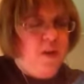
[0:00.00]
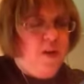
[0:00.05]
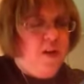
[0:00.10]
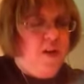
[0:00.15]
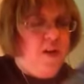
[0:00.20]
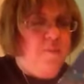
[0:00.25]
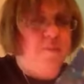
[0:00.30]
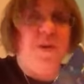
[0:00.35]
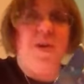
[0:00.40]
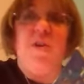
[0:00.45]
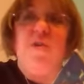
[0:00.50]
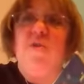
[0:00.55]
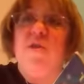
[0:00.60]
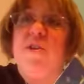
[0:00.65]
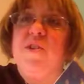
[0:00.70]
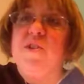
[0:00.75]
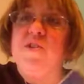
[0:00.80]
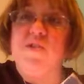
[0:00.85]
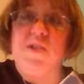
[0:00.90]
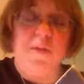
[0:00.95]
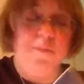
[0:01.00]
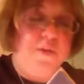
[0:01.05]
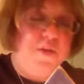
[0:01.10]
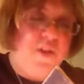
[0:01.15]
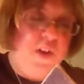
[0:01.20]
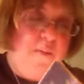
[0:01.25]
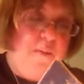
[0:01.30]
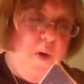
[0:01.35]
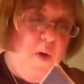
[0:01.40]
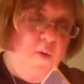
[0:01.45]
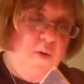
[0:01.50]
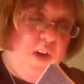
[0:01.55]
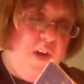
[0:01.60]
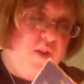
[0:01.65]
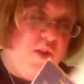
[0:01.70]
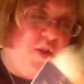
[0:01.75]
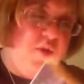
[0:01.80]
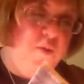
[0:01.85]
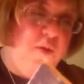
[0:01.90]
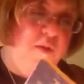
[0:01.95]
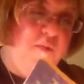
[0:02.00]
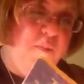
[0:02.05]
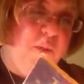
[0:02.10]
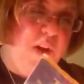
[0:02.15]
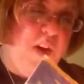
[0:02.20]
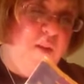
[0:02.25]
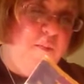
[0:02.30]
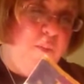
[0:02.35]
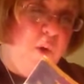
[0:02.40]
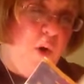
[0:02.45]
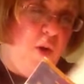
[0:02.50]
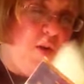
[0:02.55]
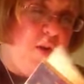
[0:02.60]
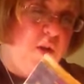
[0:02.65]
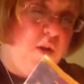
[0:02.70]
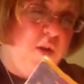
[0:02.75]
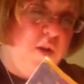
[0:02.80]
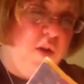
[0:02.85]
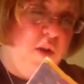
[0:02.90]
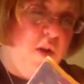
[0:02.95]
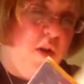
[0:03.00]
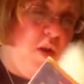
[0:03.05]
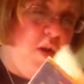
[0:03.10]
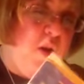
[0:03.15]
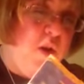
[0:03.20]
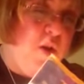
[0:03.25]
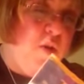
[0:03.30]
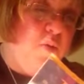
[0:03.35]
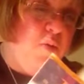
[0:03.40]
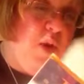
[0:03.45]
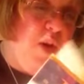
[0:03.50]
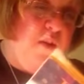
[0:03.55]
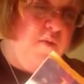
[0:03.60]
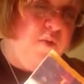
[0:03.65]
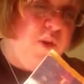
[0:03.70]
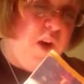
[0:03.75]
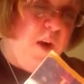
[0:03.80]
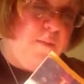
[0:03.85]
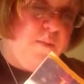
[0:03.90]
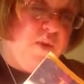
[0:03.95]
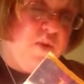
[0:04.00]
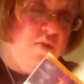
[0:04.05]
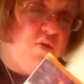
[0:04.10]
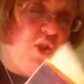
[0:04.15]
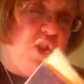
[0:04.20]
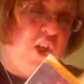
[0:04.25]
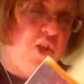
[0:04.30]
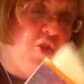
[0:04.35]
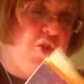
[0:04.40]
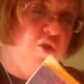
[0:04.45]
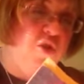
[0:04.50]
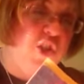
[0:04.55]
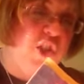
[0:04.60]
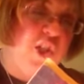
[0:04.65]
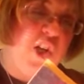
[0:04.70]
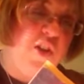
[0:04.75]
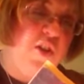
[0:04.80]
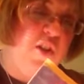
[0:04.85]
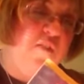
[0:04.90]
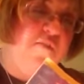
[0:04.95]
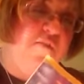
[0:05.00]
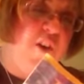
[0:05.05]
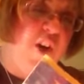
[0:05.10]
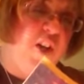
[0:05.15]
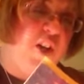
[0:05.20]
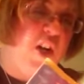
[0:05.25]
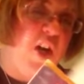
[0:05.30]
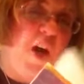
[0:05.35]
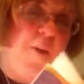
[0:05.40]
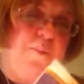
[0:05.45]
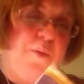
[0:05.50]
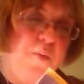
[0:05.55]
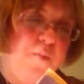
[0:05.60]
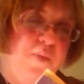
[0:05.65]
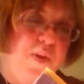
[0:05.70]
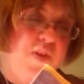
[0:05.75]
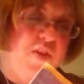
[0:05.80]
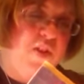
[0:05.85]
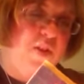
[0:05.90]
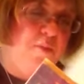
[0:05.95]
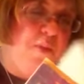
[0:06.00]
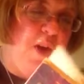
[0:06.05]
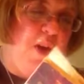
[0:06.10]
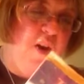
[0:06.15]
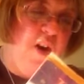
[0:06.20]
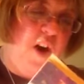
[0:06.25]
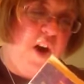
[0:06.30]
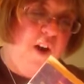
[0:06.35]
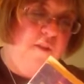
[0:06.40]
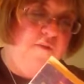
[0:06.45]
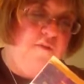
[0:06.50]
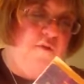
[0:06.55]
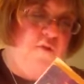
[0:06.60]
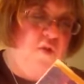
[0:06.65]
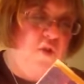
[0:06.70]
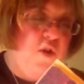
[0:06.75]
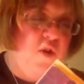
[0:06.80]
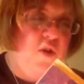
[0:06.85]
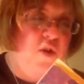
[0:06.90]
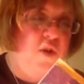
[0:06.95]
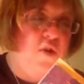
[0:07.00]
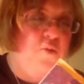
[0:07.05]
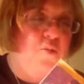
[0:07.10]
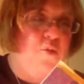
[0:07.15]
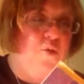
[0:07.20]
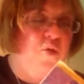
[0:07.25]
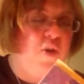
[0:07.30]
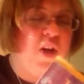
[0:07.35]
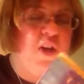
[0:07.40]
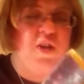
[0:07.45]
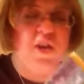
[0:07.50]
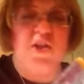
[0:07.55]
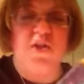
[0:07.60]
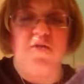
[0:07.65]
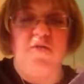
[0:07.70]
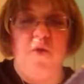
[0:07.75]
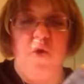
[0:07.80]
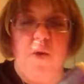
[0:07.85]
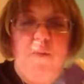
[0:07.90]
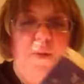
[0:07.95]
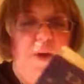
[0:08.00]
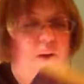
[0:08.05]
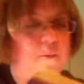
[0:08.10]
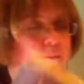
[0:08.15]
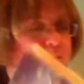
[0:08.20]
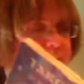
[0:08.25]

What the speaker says: And I'm going to hurry this up because I'm already at the 12-minute mark. Queen of Cups. Ginger, shut the fuck up. You're pissing me off. You're ruining this for me.